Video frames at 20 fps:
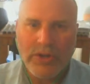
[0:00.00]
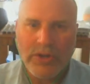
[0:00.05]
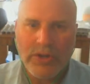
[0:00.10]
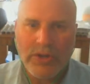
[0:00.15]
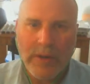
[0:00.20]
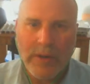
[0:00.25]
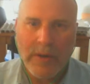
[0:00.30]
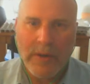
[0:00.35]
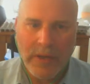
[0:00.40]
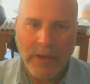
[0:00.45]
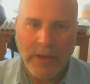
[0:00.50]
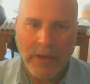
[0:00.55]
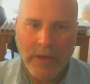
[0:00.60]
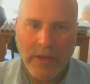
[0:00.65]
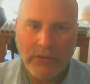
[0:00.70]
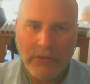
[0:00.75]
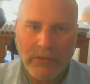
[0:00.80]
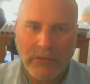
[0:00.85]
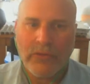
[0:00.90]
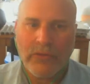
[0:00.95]
that
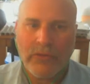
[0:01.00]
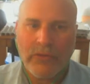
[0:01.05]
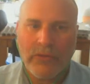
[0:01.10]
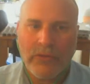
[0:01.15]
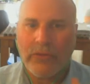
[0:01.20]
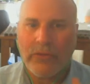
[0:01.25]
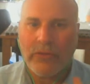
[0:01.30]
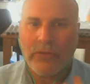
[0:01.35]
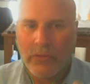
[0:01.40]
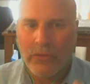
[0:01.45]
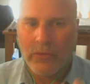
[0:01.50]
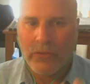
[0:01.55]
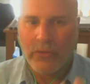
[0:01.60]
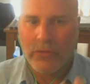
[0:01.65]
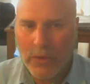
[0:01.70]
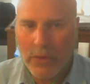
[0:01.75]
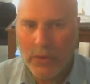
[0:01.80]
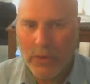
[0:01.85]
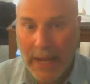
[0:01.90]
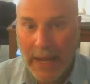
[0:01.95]
means to
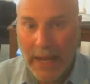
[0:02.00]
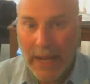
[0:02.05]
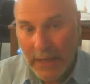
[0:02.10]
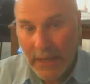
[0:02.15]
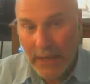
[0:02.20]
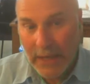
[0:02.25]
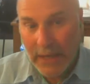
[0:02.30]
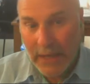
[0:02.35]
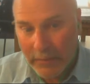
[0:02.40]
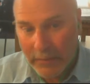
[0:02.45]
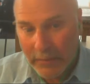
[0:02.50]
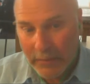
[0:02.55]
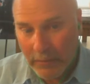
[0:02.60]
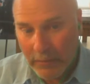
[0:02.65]
not eat.